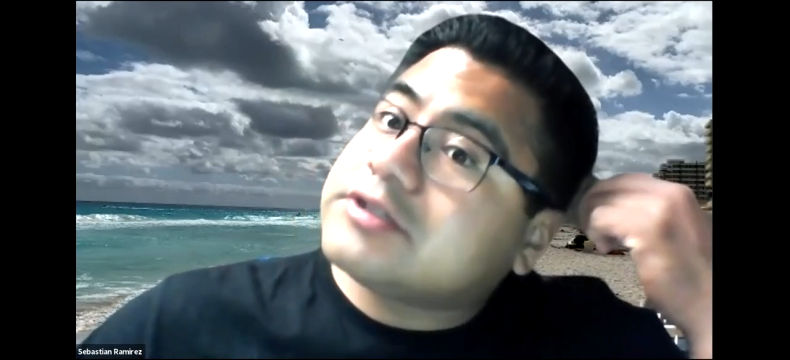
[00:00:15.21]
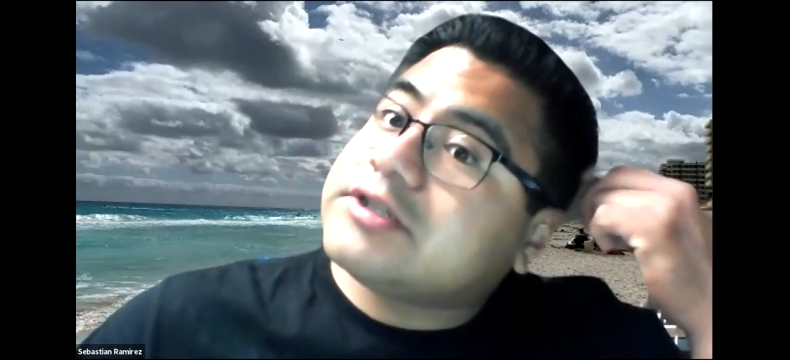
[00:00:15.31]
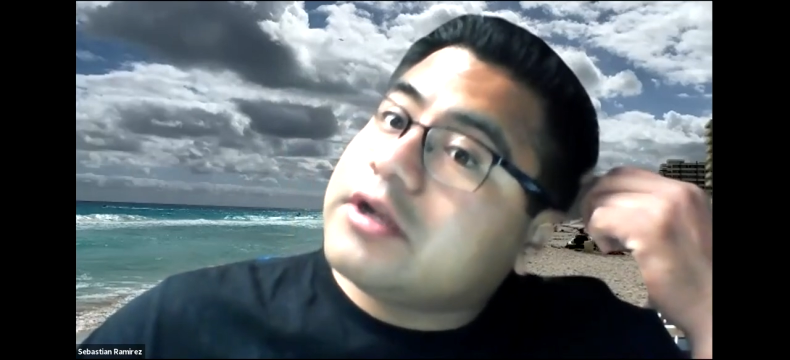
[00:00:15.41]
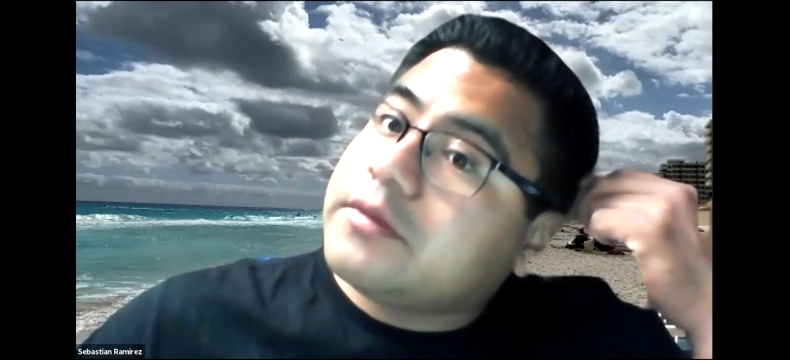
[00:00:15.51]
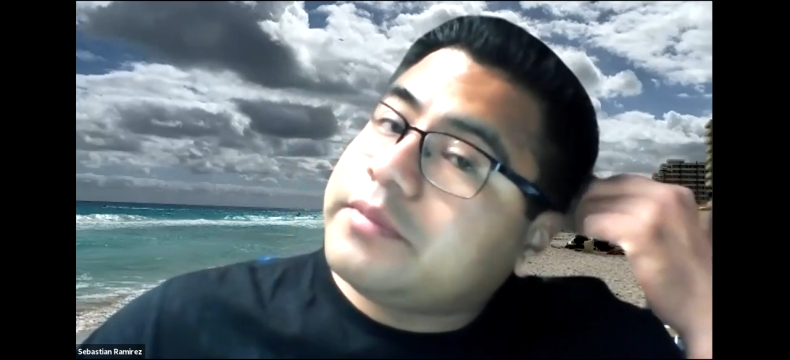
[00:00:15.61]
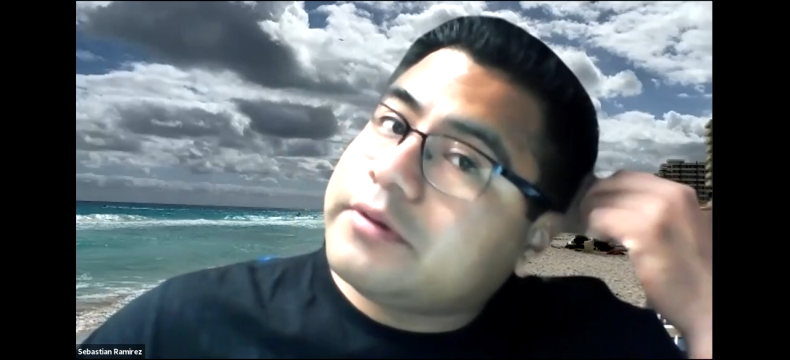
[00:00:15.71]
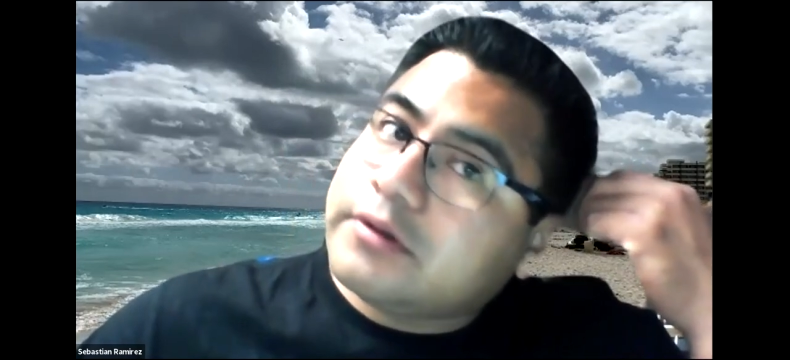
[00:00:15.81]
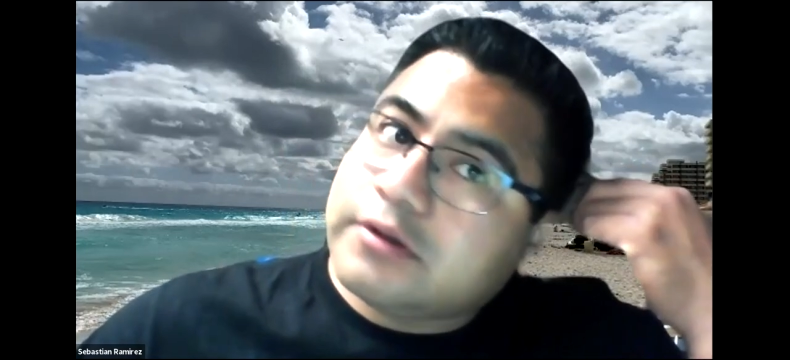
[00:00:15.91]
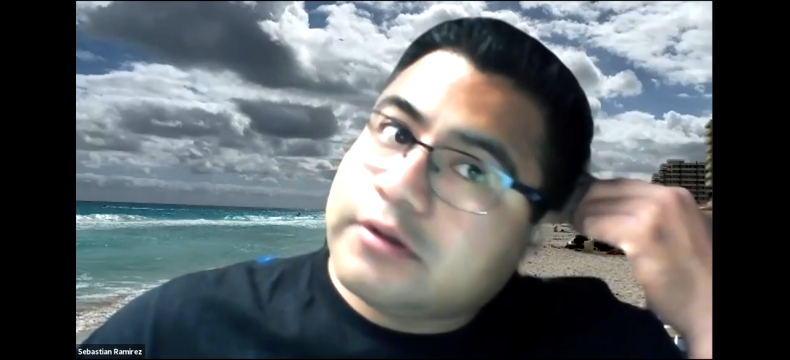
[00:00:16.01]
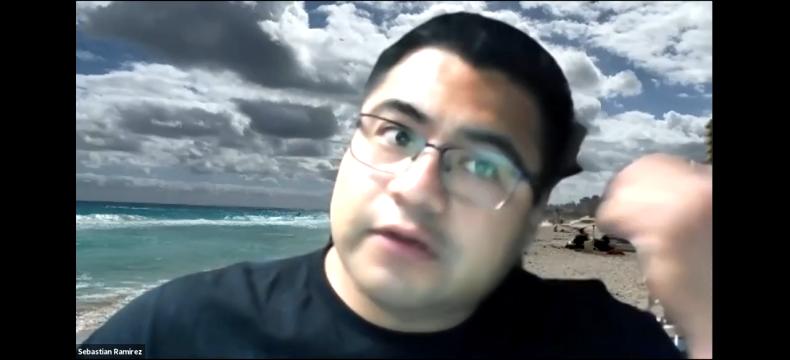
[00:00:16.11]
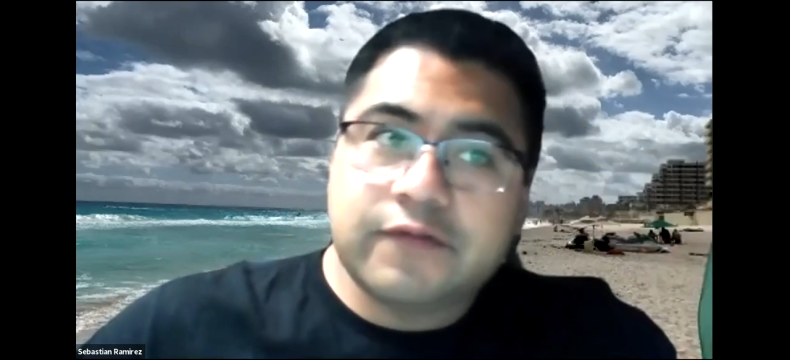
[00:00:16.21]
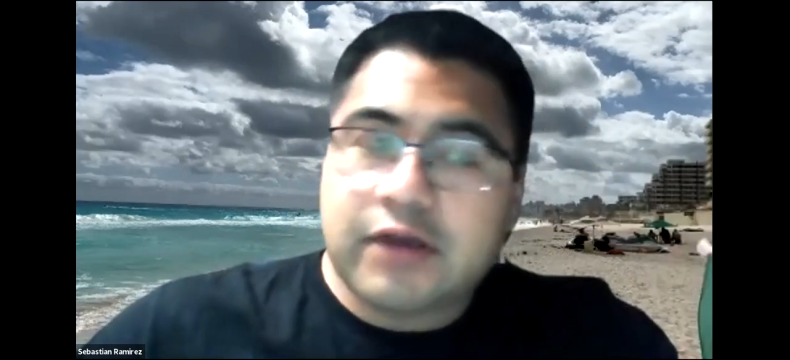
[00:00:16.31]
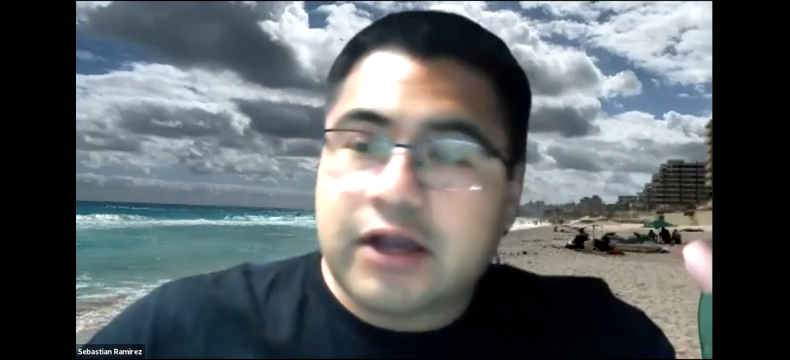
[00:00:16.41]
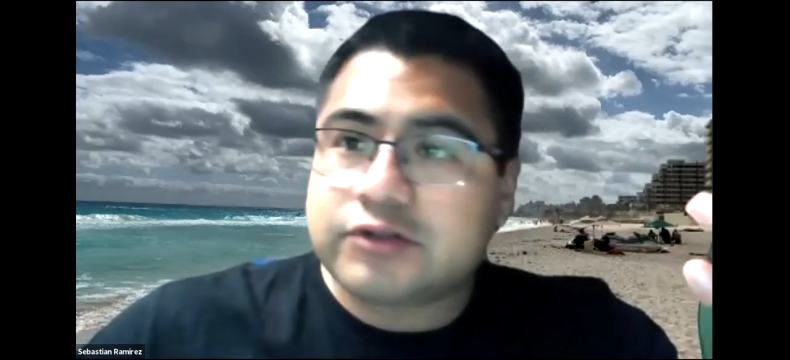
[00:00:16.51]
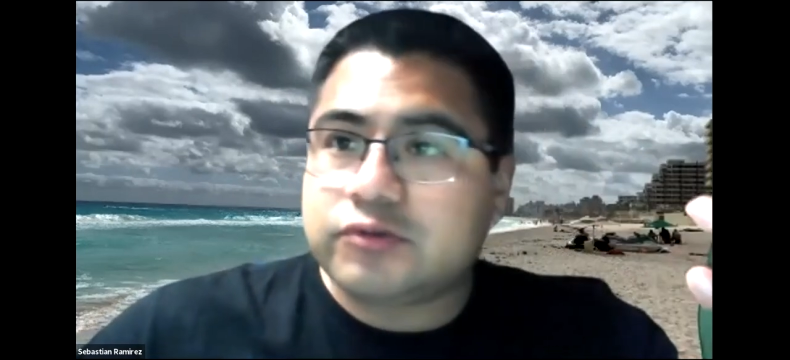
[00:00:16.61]
setup of the
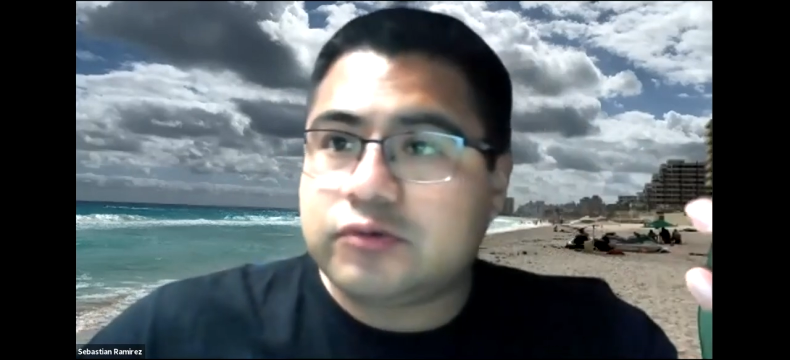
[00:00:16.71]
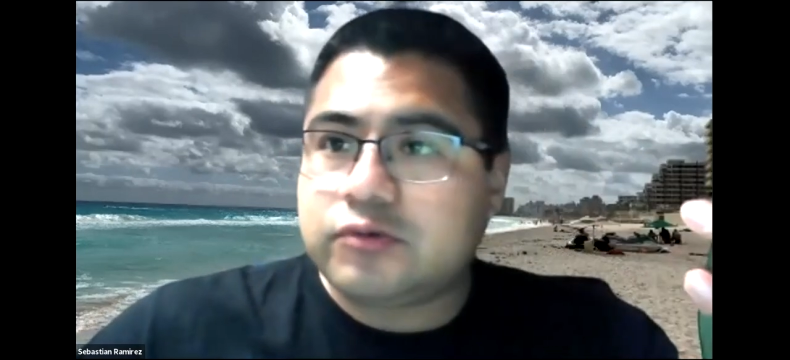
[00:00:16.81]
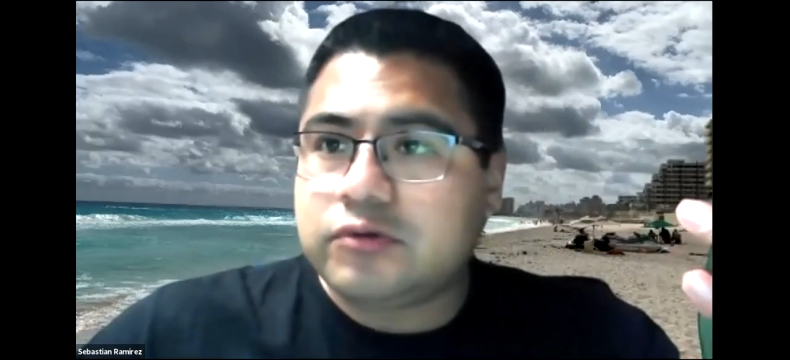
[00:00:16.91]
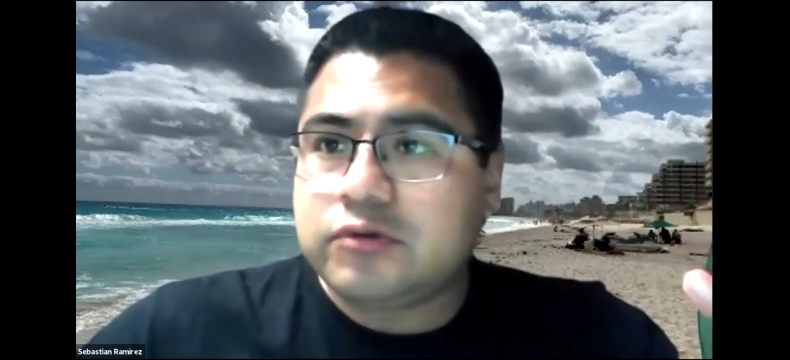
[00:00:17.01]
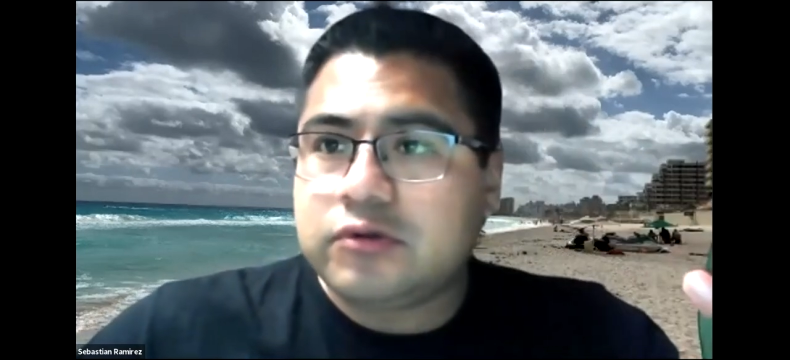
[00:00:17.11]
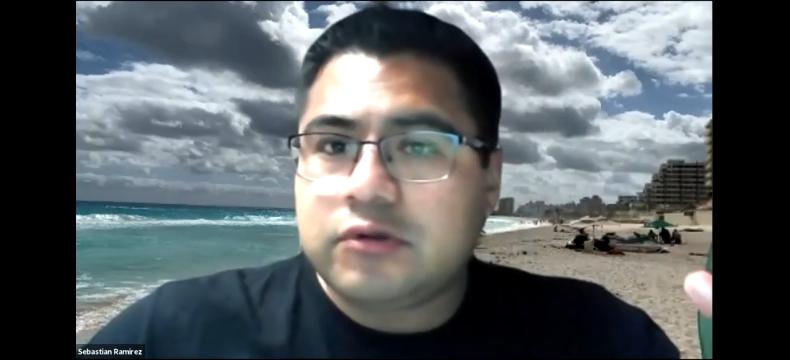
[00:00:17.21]
actual